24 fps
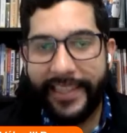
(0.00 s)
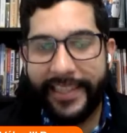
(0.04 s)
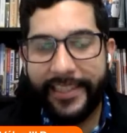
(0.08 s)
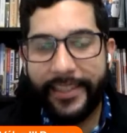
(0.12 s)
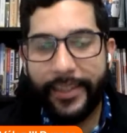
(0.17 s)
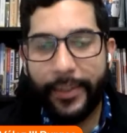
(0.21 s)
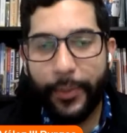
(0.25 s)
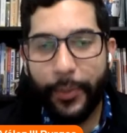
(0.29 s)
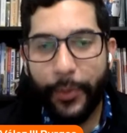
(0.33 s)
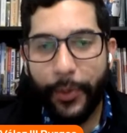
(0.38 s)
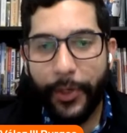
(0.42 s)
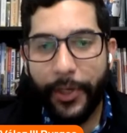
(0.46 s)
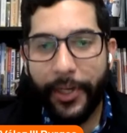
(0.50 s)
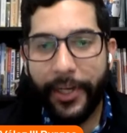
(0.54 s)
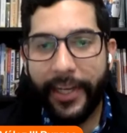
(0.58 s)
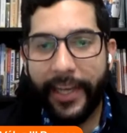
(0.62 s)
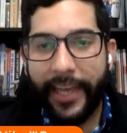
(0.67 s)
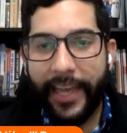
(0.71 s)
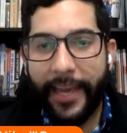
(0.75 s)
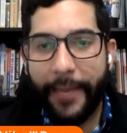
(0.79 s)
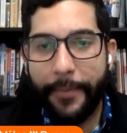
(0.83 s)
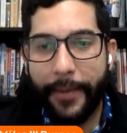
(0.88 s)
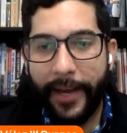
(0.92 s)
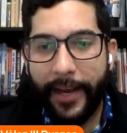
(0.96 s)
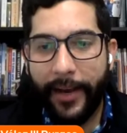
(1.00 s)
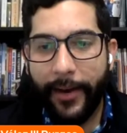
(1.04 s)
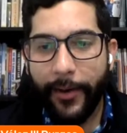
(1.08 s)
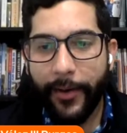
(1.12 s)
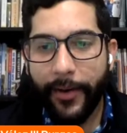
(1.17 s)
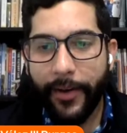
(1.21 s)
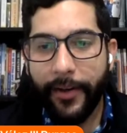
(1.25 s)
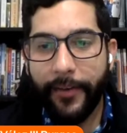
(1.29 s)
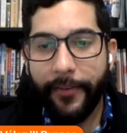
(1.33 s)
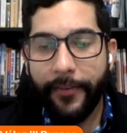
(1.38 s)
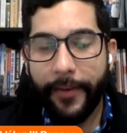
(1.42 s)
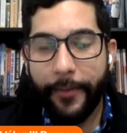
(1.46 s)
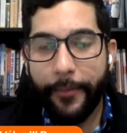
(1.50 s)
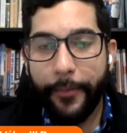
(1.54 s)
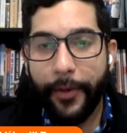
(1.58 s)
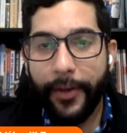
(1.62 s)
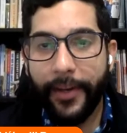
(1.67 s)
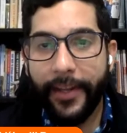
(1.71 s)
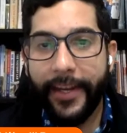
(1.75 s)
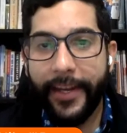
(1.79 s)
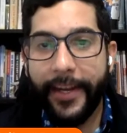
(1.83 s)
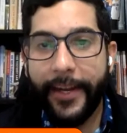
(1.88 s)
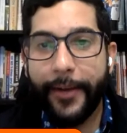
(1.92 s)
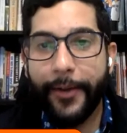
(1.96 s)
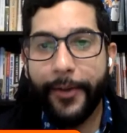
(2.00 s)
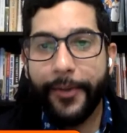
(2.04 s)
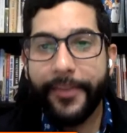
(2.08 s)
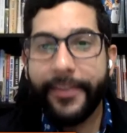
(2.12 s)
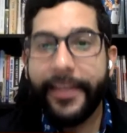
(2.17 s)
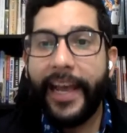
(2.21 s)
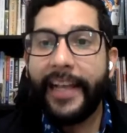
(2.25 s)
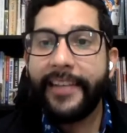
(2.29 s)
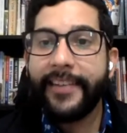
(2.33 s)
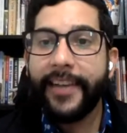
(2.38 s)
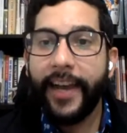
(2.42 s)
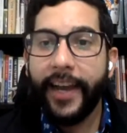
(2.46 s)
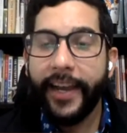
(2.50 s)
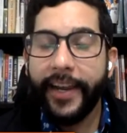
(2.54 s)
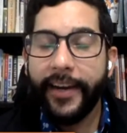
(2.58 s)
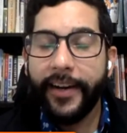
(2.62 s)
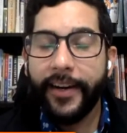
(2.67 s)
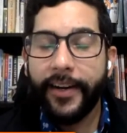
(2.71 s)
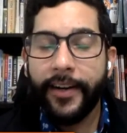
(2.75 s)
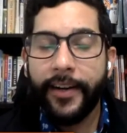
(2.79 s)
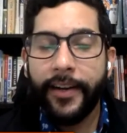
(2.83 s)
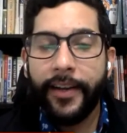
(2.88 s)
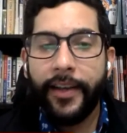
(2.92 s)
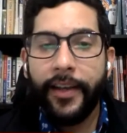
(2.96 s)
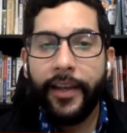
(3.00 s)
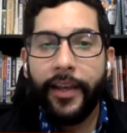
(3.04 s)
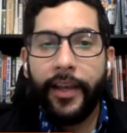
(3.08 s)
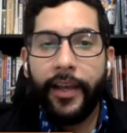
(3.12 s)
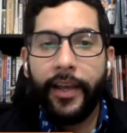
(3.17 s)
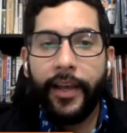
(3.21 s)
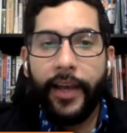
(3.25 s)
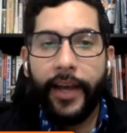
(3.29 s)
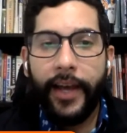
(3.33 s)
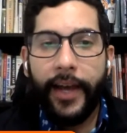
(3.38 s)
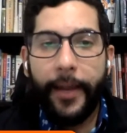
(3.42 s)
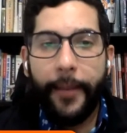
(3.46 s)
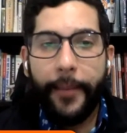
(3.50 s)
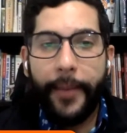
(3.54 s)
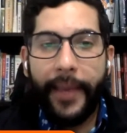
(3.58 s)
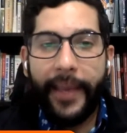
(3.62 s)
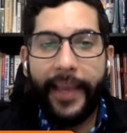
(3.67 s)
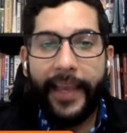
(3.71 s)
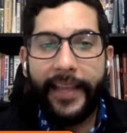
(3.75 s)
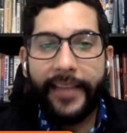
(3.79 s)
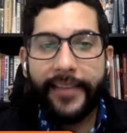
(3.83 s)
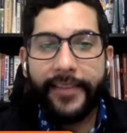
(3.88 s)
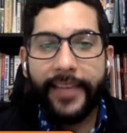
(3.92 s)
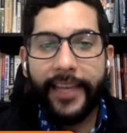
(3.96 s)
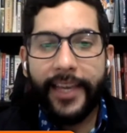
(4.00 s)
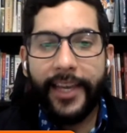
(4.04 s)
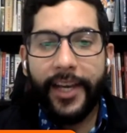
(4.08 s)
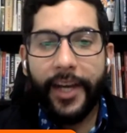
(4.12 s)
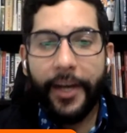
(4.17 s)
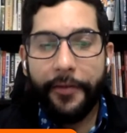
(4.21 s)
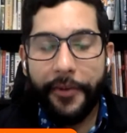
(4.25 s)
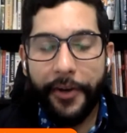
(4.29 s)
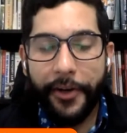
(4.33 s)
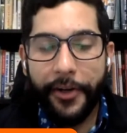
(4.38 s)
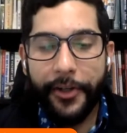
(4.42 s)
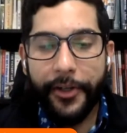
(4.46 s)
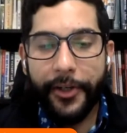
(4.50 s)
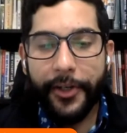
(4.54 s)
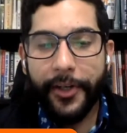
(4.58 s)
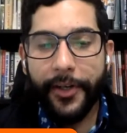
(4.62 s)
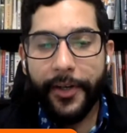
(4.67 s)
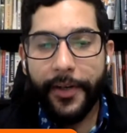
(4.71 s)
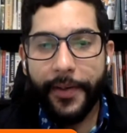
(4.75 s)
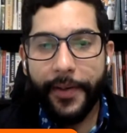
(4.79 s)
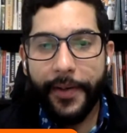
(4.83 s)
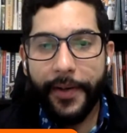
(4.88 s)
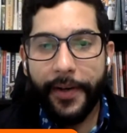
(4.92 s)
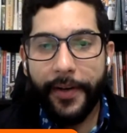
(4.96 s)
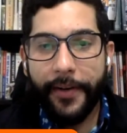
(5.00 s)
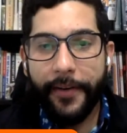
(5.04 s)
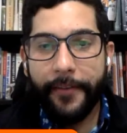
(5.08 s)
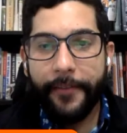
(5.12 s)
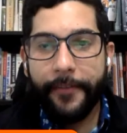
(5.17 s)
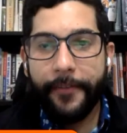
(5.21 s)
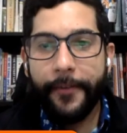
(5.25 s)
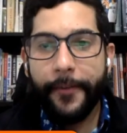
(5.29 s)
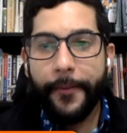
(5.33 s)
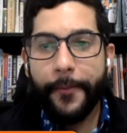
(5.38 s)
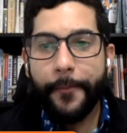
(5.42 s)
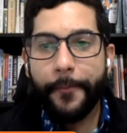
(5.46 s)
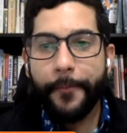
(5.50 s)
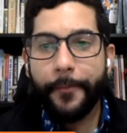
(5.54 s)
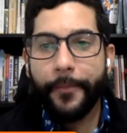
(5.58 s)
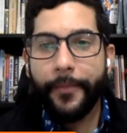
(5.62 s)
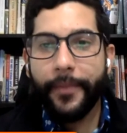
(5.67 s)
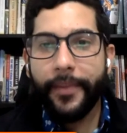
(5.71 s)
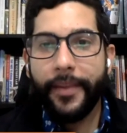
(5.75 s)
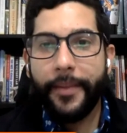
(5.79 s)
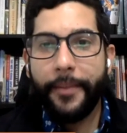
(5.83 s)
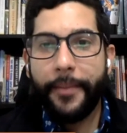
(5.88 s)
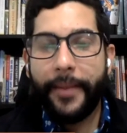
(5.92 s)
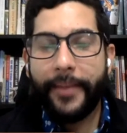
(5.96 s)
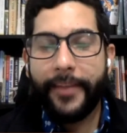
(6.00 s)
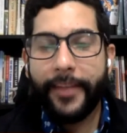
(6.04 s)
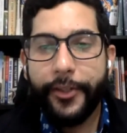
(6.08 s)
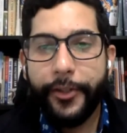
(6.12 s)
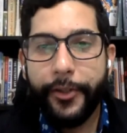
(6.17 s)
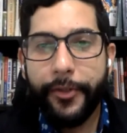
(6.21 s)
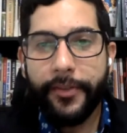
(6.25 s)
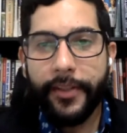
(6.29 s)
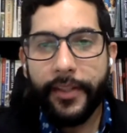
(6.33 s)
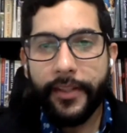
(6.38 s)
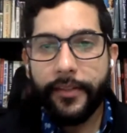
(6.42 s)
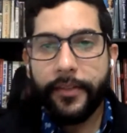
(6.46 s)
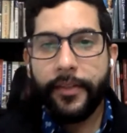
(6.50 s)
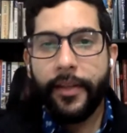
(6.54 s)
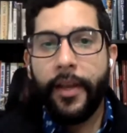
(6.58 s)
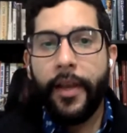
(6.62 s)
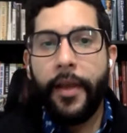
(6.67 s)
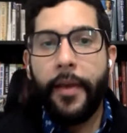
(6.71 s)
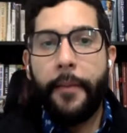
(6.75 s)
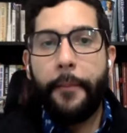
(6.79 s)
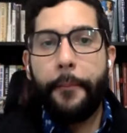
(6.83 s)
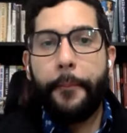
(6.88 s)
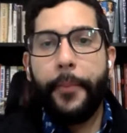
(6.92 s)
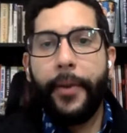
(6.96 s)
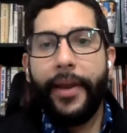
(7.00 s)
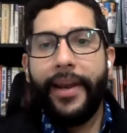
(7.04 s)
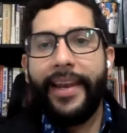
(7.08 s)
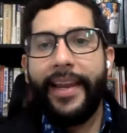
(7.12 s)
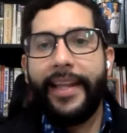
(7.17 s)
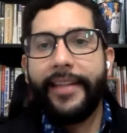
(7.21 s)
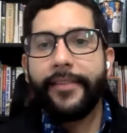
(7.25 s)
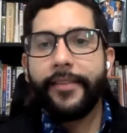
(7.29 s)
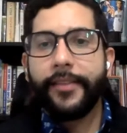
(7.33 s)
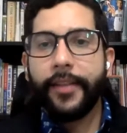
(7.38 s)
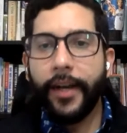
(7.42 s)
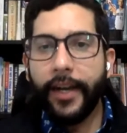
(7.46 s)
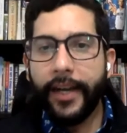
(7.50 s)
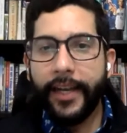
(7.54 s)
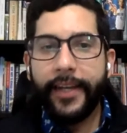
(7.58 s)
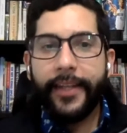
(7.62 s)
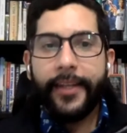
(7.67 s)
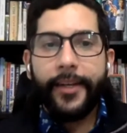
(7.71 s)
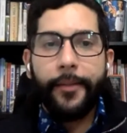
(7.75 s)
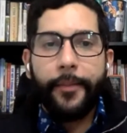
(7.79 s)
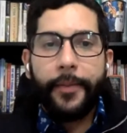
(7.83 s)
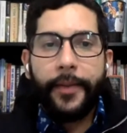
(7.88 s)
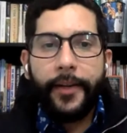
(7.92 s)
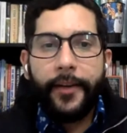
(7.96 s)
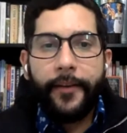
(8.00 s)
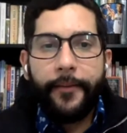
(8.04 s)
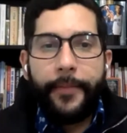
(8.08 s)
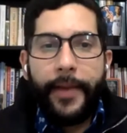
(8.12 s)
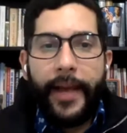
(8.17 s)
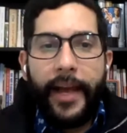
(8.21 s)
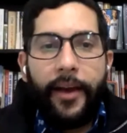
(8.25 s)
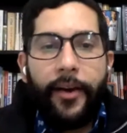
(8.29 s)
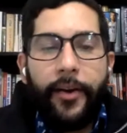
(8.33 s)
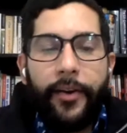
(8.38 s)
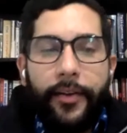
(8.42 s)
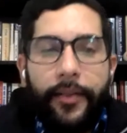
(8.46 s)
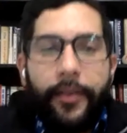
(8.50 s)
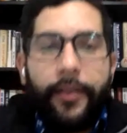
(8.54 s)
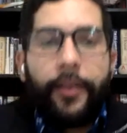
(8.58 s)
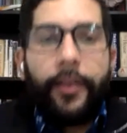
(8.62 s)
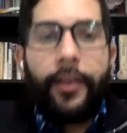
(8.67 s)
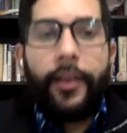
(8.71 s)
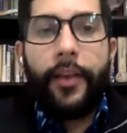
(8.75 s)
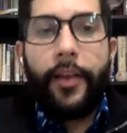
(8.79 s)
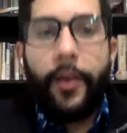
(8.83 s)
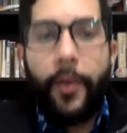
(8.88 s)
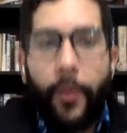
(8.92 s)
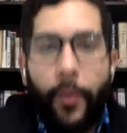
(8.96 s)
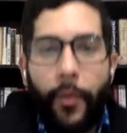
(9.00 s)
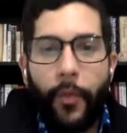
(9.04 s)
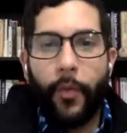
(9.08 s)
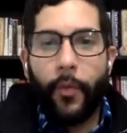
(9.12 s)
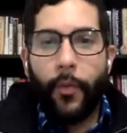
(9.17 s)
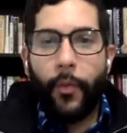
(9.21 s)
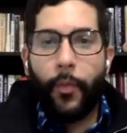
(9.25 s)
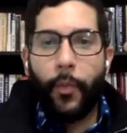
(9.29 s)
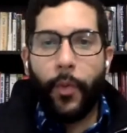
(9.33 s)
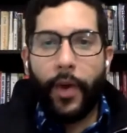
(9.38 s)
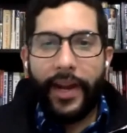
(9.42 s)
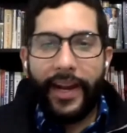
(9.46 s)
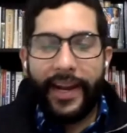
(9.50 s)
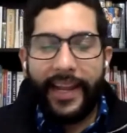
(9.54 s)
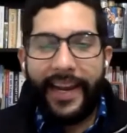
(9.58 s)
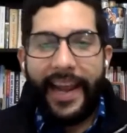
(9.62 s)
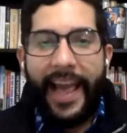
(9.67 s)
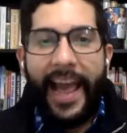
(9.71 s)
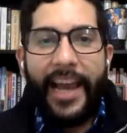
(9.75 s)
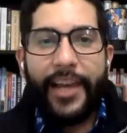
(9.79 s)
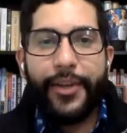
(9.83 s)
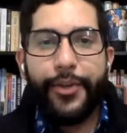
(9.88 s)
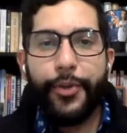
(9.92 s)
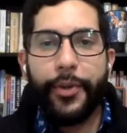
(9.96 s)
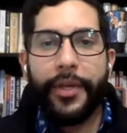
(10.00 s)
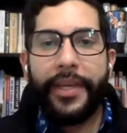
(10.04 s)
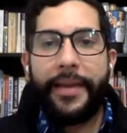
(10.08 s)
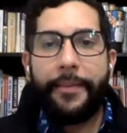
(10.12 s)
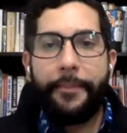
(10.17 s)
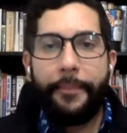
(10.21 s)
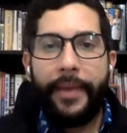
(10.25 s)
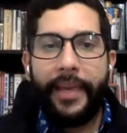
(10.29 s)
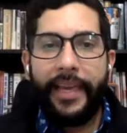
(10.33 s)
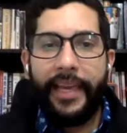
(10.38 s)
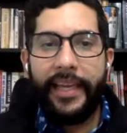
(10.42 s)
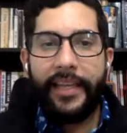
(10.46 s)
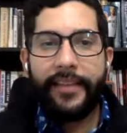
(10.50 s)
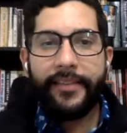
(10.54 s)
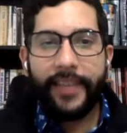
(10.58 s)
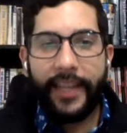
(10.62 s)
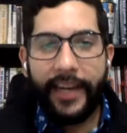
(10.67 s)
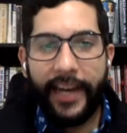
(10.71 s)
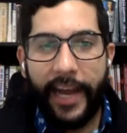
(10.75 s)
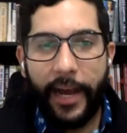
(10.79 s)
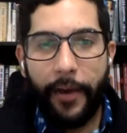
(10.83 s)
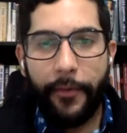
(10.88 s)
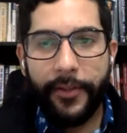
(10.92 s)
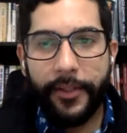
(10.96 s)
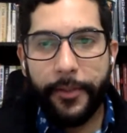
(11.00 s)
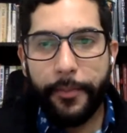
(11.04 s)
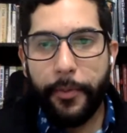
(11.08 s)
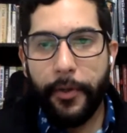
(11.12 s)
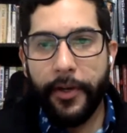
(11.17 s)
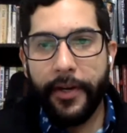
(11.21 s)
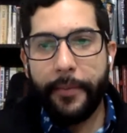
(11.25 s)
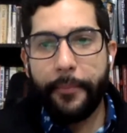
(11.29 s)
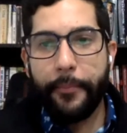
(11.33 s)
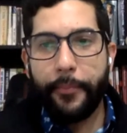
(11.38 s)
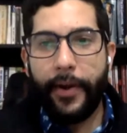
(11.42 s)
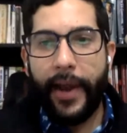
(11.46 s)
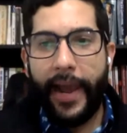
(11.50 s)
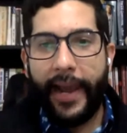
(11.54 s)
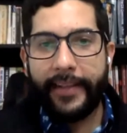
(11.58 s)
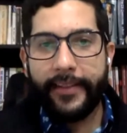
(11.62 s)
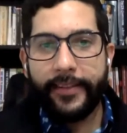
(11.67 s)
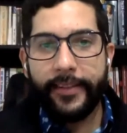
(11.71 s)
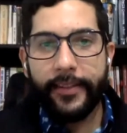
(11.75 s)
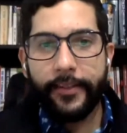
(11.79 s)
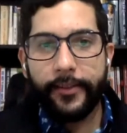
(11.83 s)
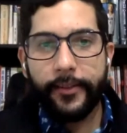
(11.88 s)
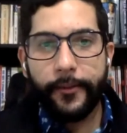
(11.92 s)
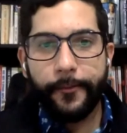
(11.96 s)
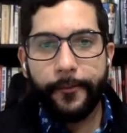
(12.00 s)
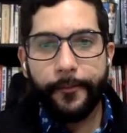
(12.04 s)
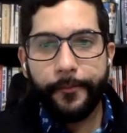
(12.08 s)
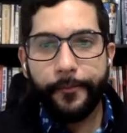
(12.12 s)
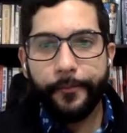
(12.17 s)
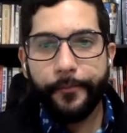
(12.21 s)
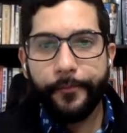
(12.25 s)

this word came out of a political satire against a governor of Massachusetts. But let's talk a little bit about what it actually means and how it's put in practice.